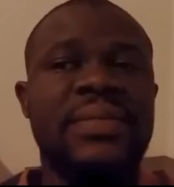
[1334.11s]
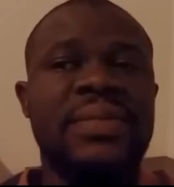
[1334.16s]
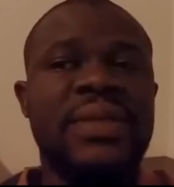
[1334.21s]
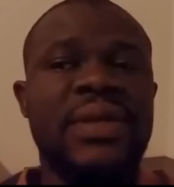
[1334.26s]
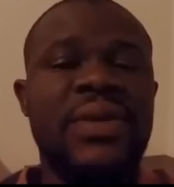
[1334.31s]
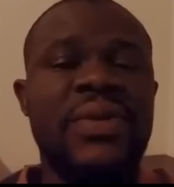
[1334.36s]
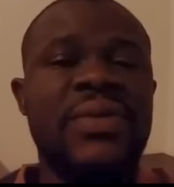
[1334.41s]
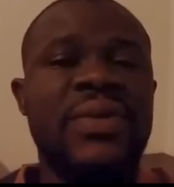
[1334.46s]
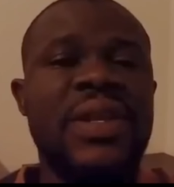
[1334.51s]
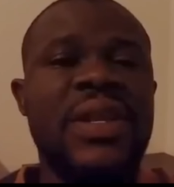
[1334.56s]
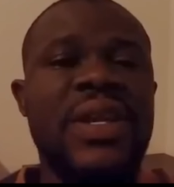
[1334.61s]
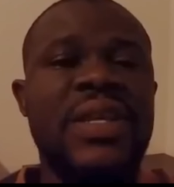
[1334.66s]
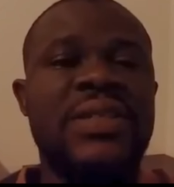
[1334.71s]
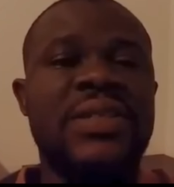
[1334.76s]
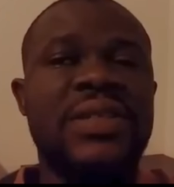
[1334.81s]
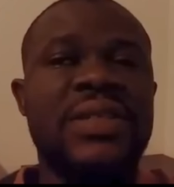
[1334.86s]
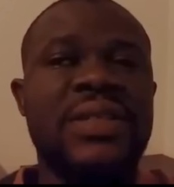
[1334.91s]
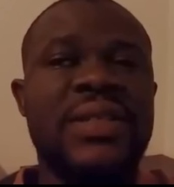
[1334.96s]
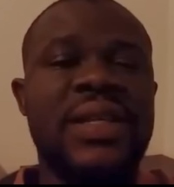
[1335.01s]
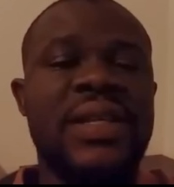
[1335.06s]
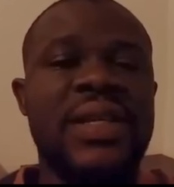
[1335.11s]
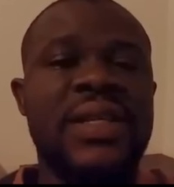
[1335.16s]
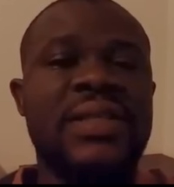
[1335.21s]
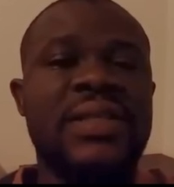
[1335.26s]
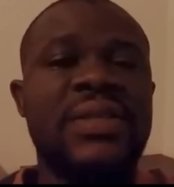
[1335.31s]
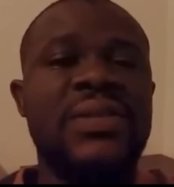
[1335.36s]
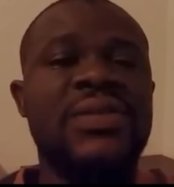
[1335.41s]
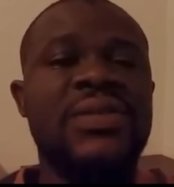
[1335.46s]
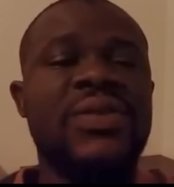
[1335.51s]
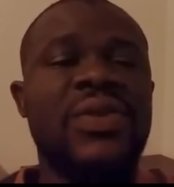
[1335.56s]
So nature
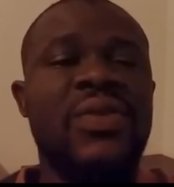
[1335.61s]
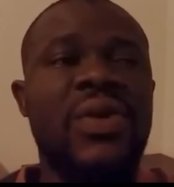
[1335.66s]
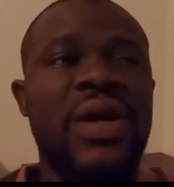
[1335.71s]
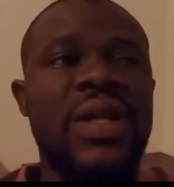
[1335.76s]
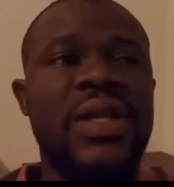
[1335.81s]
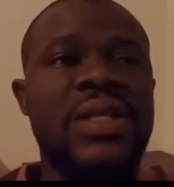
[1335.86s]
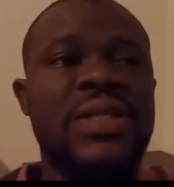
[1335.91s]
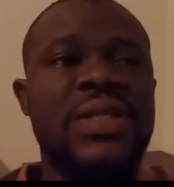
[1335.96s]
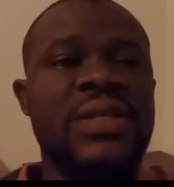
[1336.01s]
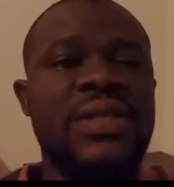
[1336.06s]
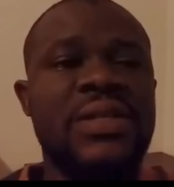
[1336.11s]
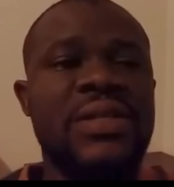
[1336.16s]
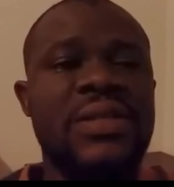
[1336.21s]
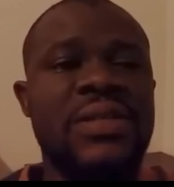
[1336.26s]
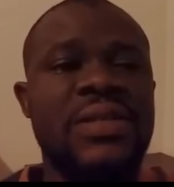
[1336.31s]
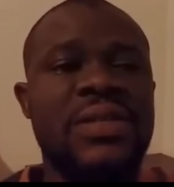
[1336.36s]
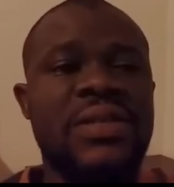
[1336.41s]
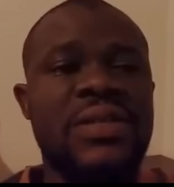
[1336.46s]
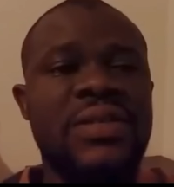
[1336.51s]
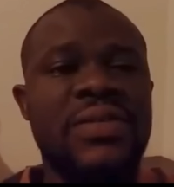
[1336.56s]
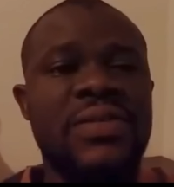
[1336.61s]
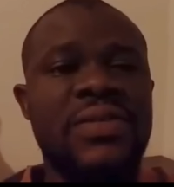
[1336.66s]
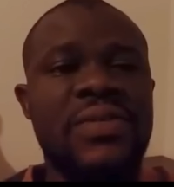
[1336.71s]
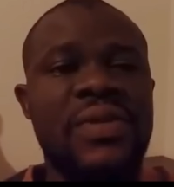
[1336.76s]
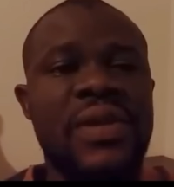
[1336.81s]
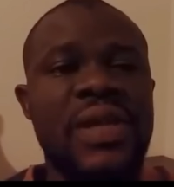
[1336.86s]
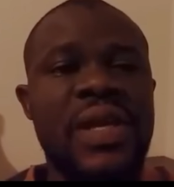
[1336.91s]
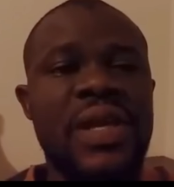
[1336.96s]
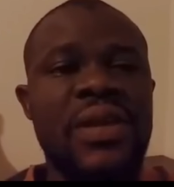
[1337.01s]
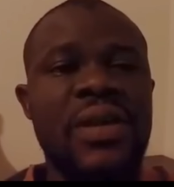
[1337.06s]
selected those qualities to
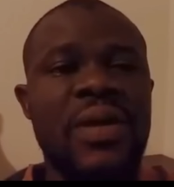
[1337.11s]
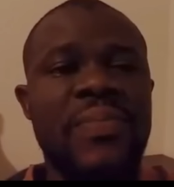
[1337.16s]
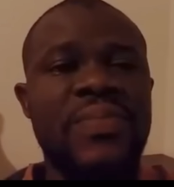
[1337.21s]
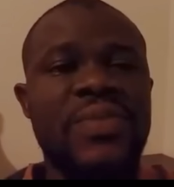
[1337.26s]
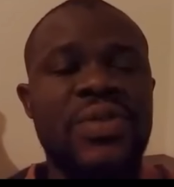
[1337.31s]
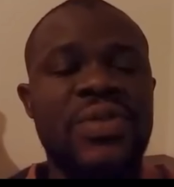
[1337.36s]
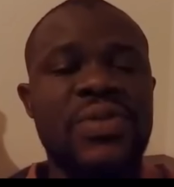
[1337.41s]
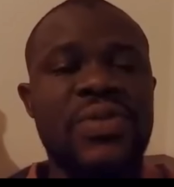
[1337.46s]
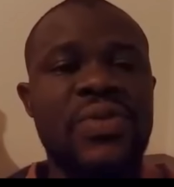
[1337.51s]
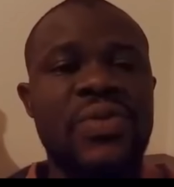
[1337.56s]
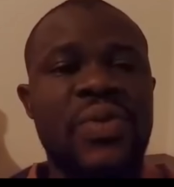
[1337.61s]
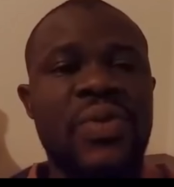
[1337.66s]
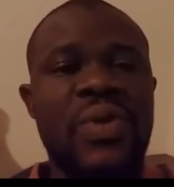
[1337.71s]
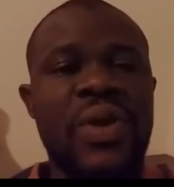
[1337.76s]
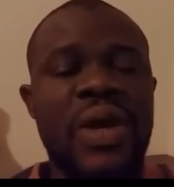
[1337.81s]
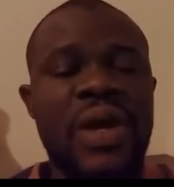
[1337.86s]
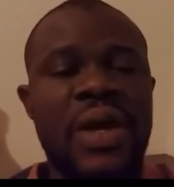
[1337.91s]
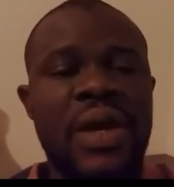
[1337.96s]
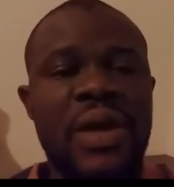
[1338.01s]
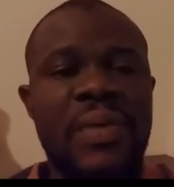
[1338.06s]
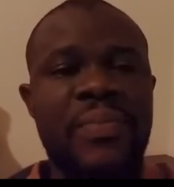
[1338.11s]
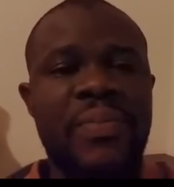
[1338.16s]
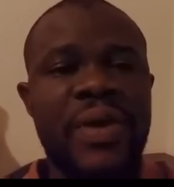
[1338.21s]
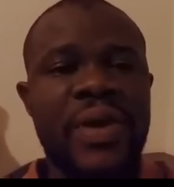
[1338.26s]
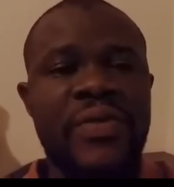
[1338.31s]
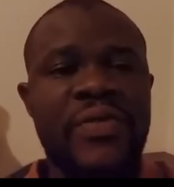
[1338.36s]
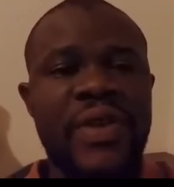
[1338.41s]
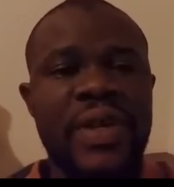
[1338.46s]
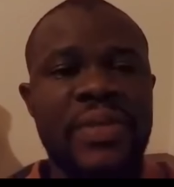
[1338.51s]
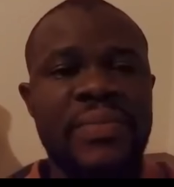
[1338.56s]
lead up to
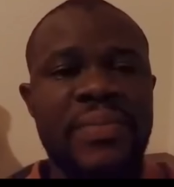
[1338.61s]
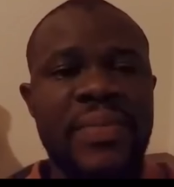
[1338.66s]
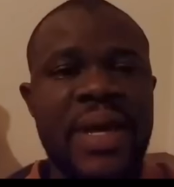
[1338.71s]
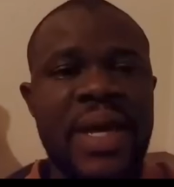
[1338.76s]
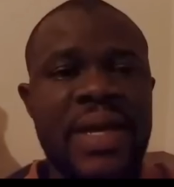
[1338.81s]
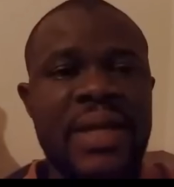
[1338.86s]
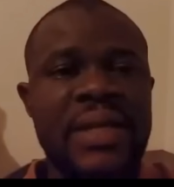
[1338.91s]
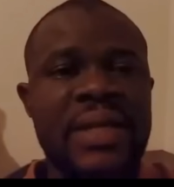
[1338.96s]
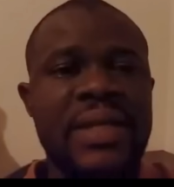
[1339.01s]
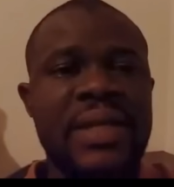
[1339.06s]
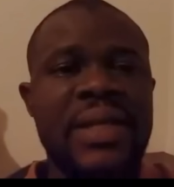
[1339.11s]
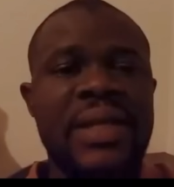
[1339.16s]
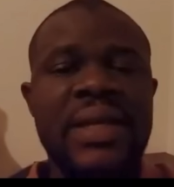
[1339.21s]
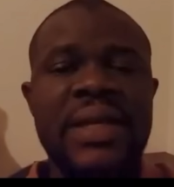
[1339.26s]
perfect man.